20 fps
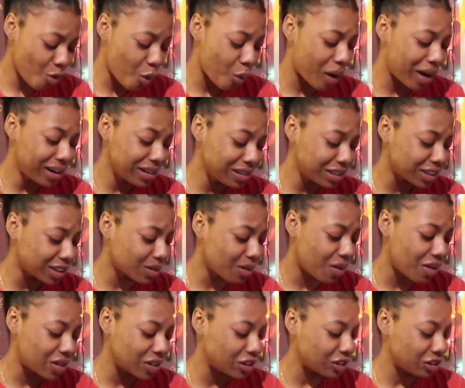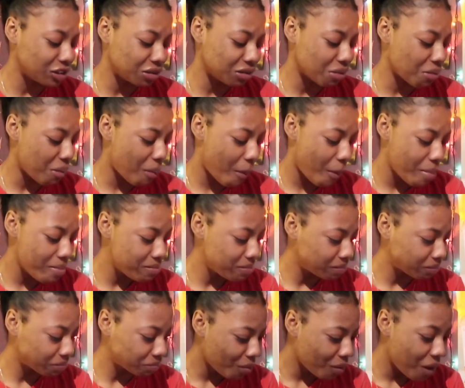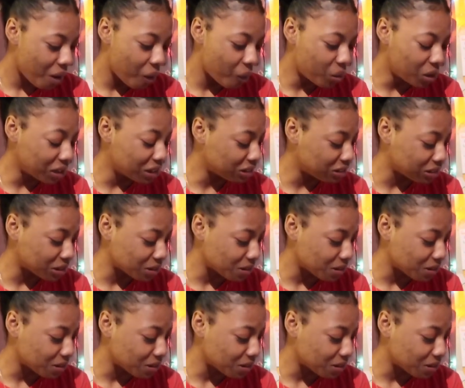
Why are these so hard to chew? What is